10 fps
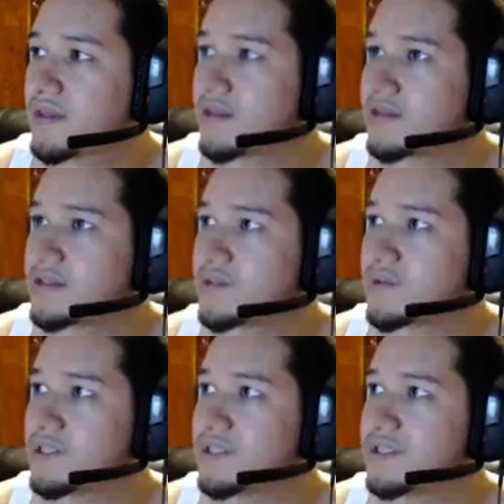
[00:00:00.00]

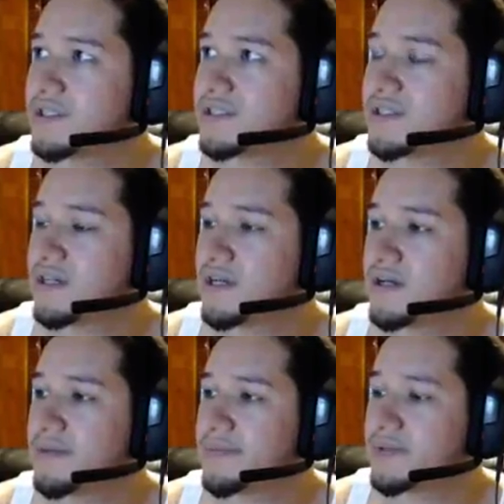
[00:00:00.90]
switch this
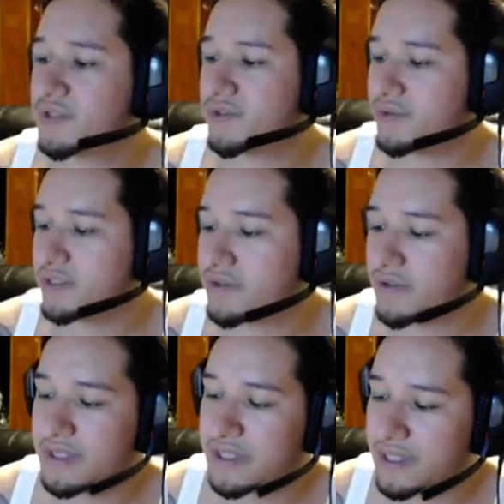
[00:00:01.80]
up to, let's go
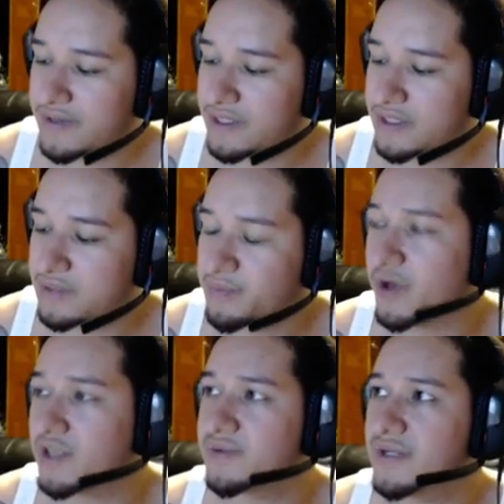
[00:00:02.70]
ahead and, I think
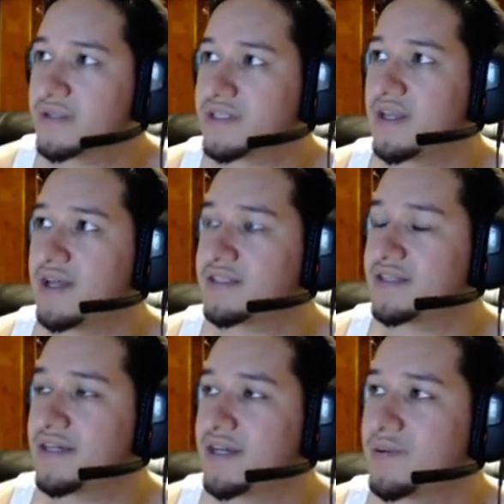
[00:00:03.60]
marksman is the last
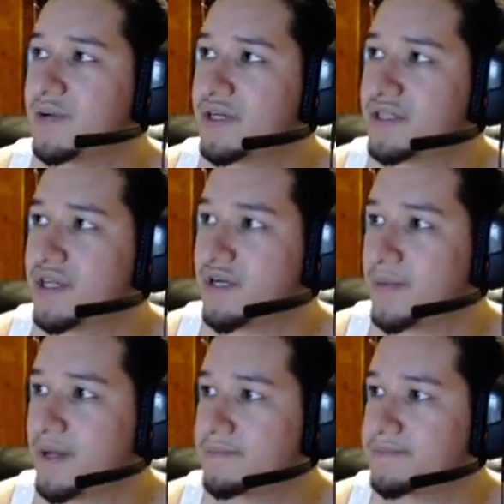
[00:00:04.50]
thing I wanted to talk
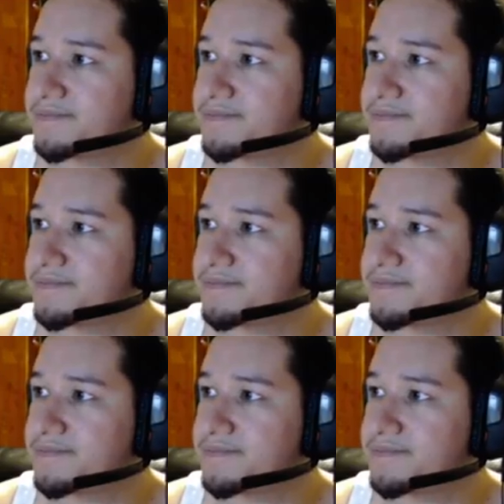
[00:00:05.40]
about.